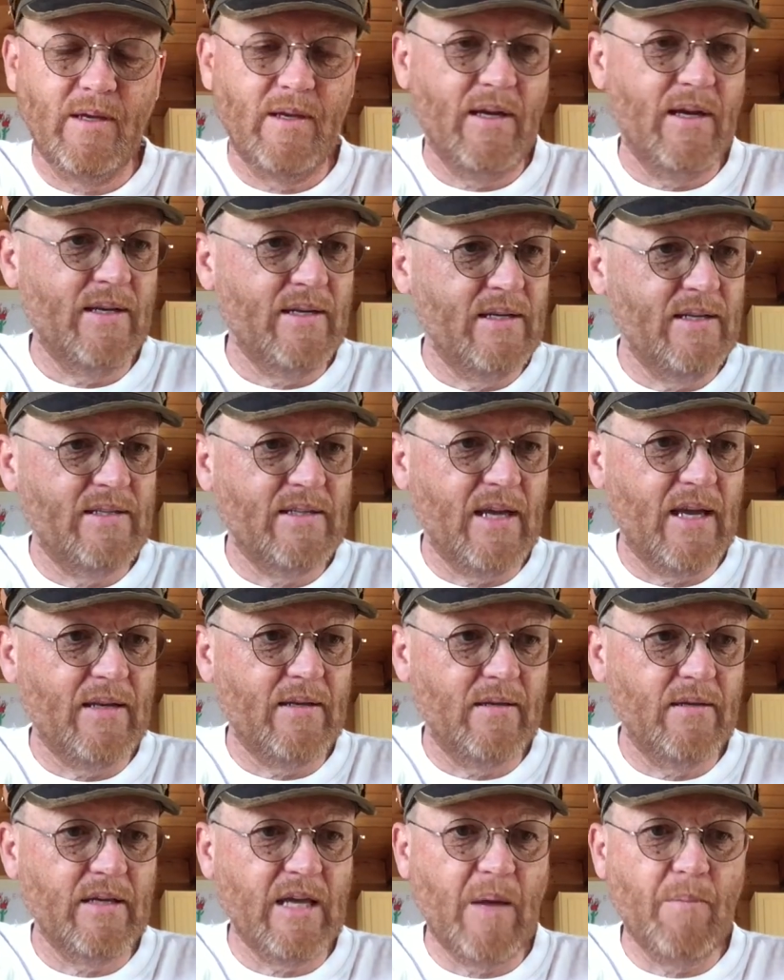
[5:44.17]
And he said,
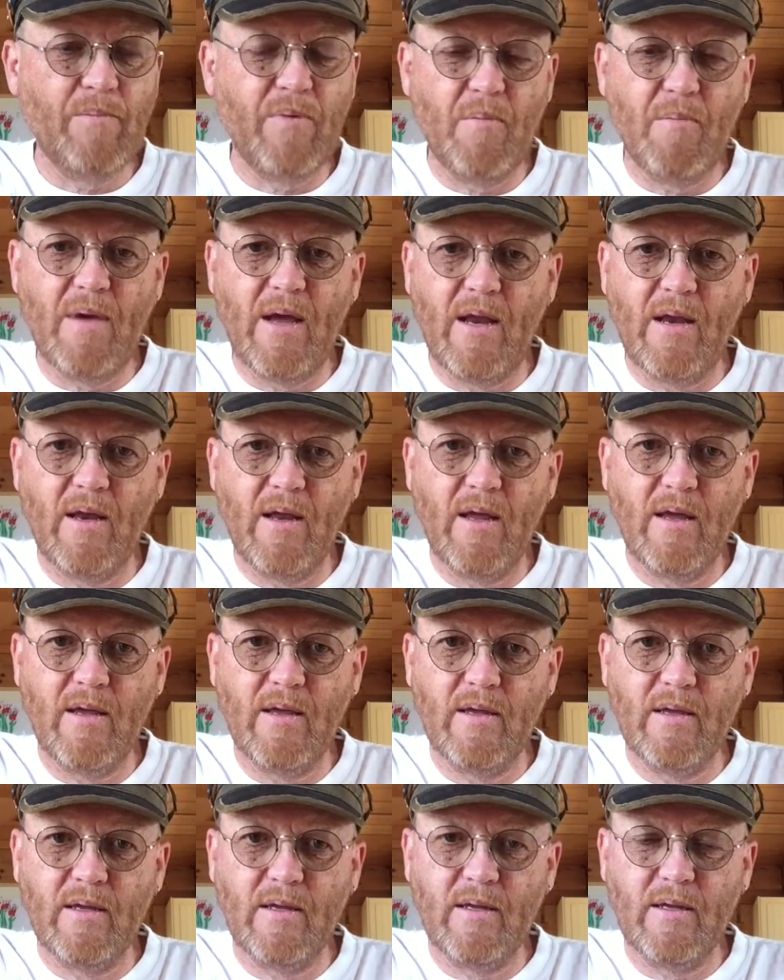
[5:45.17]
Kemper man,
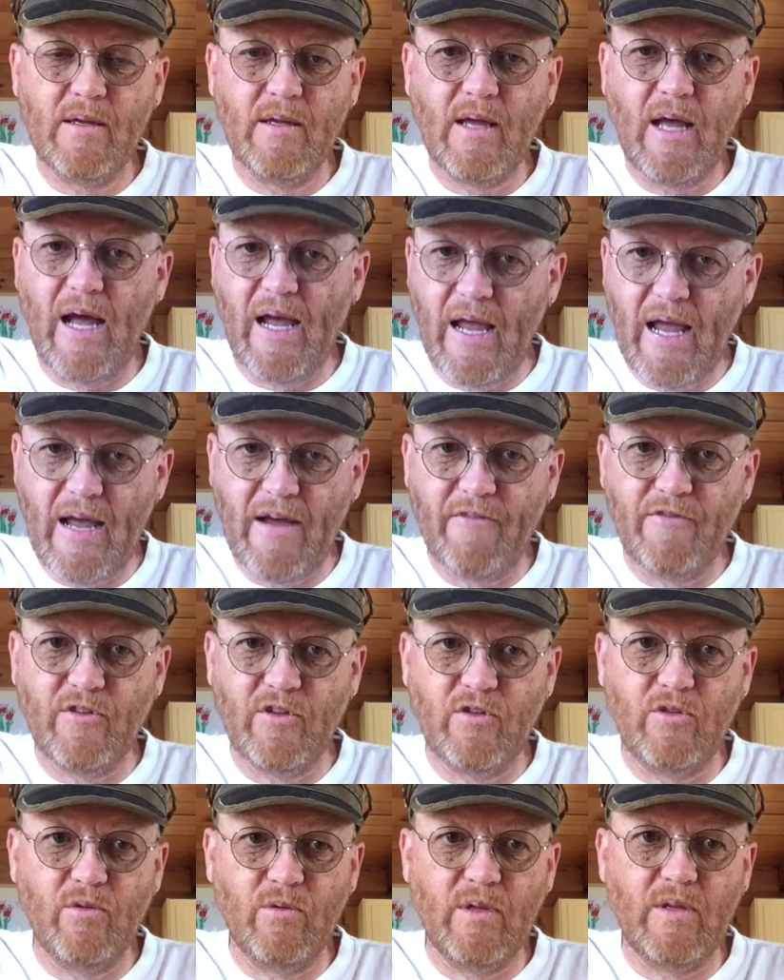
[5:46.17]
I have to
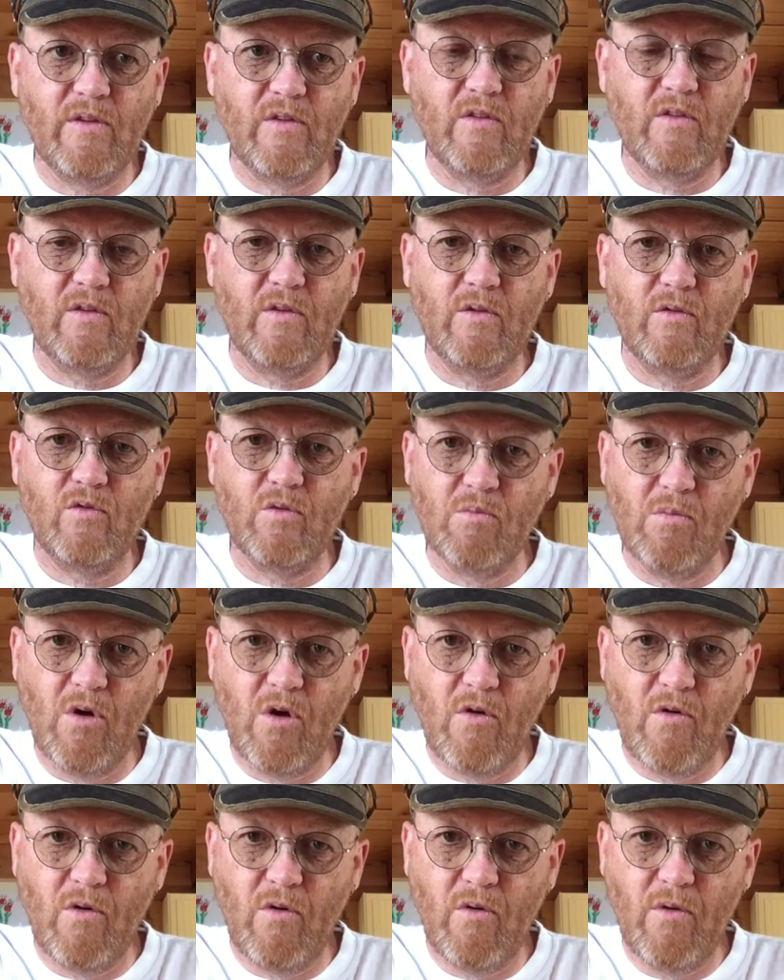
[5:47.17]
do this.
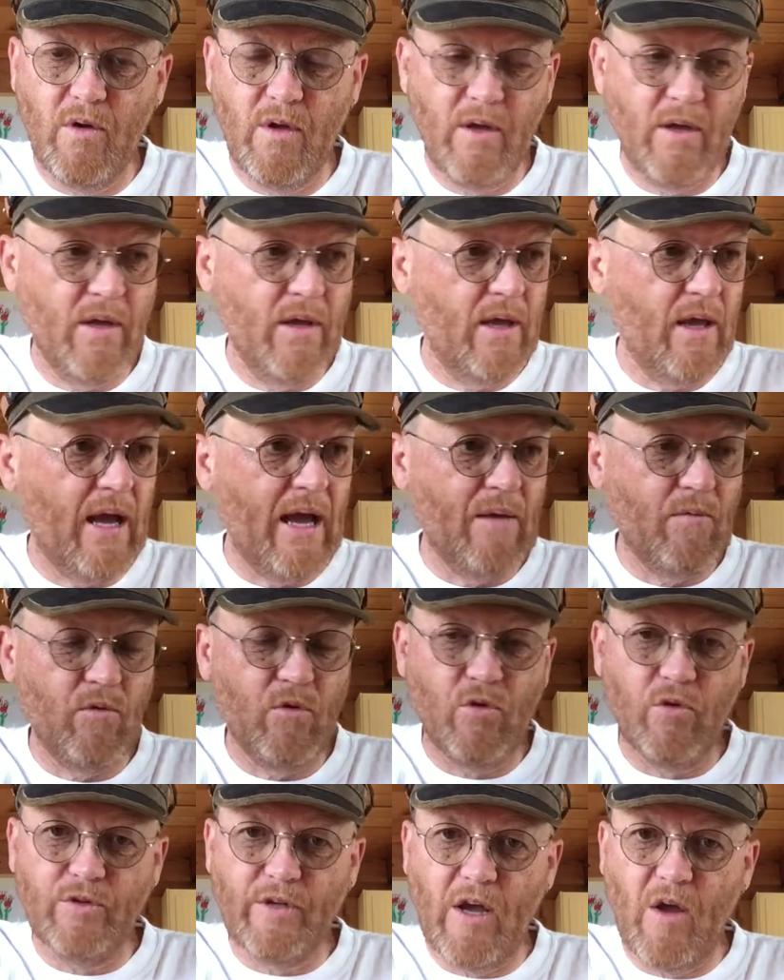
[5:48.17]
Tomorrow I will
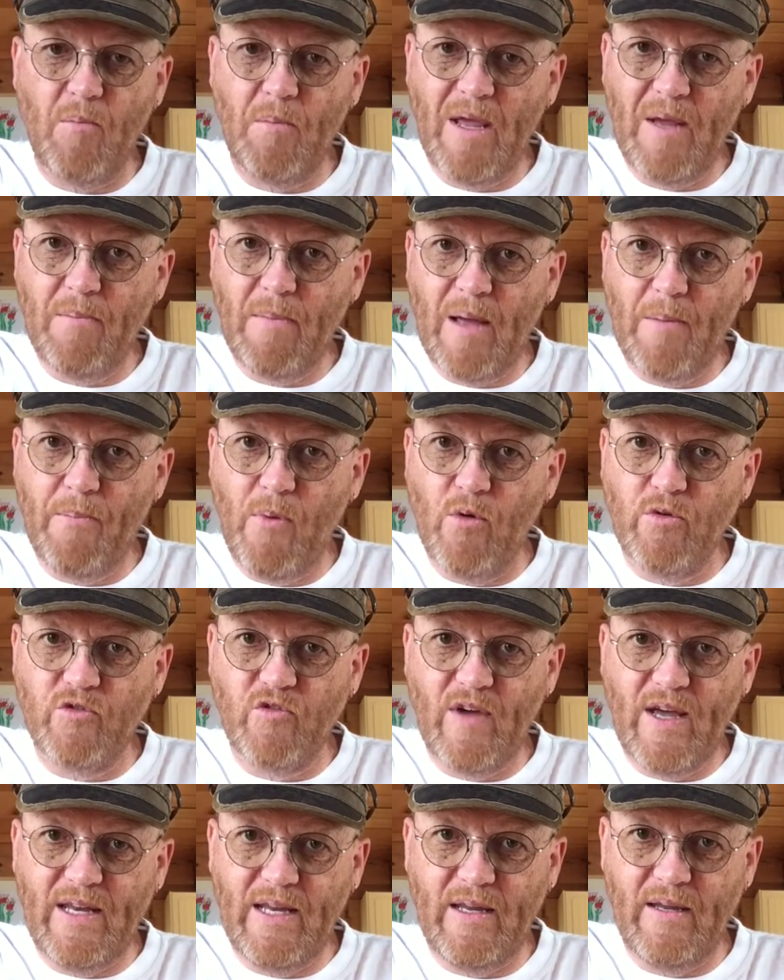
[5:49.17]
go down, make my boat
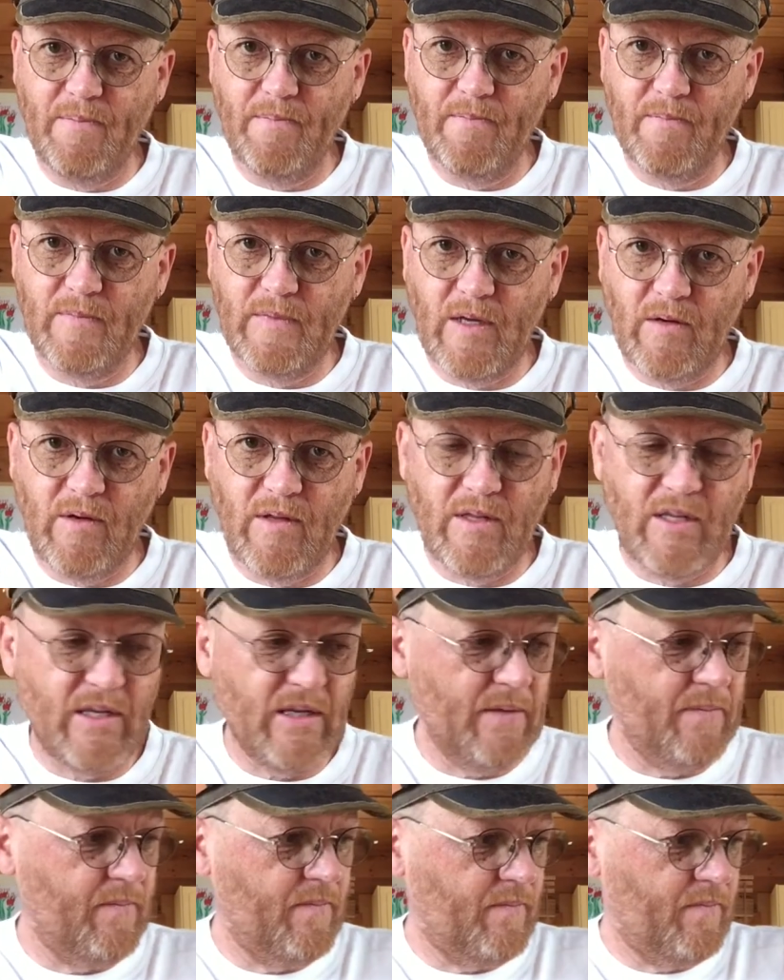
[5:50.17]
ready down at
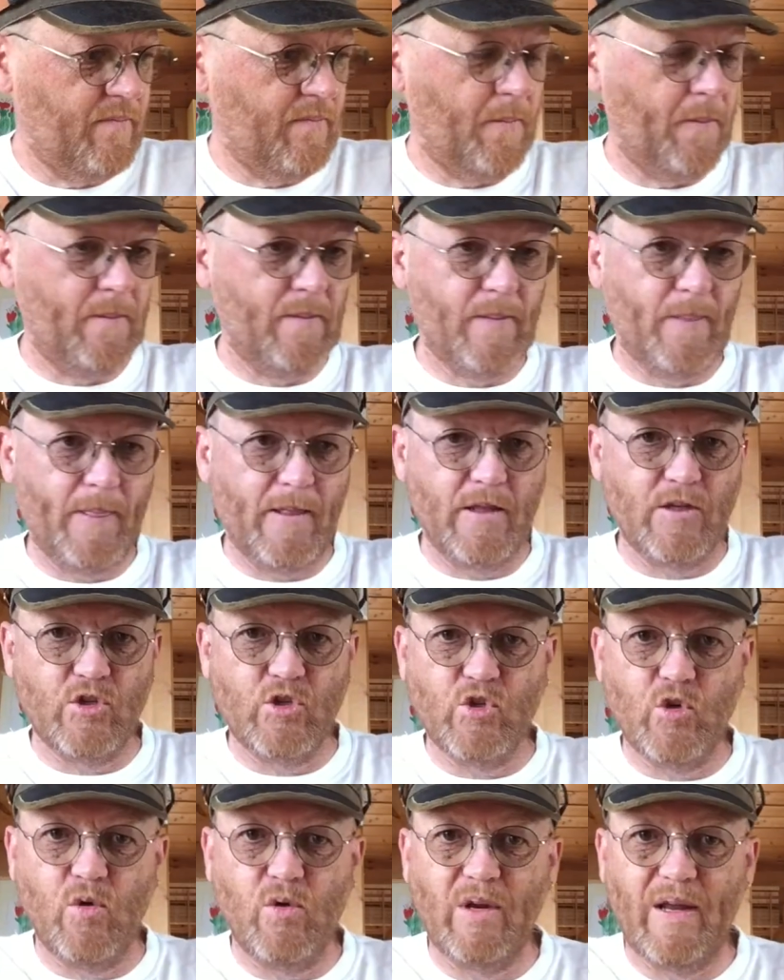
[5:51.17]
the
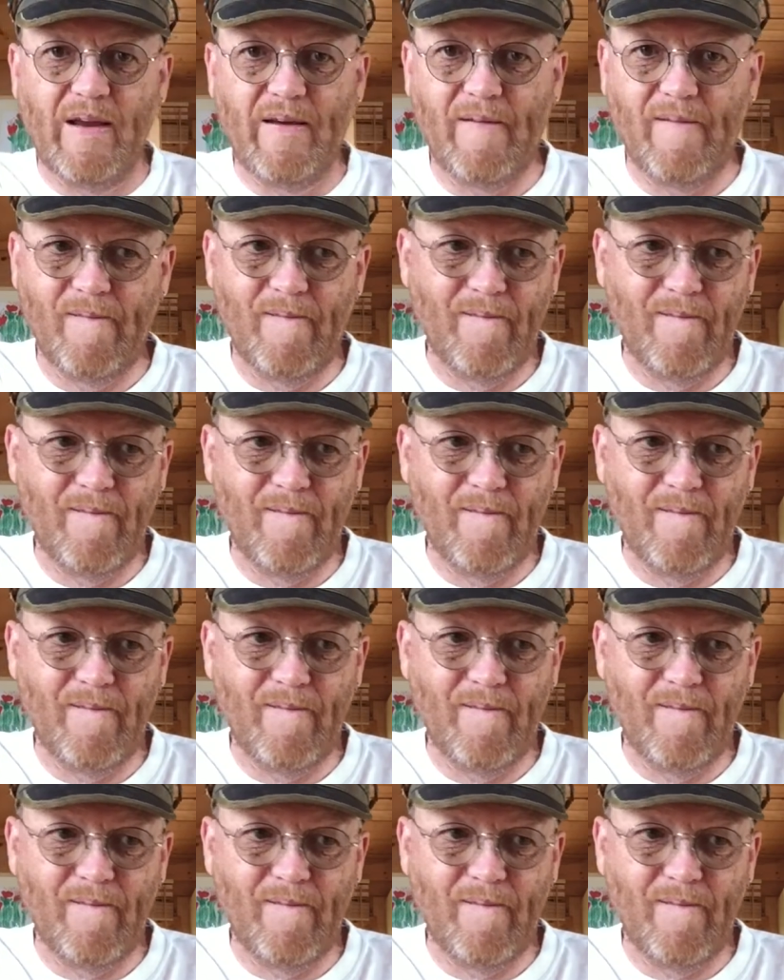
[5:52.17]
shoreline.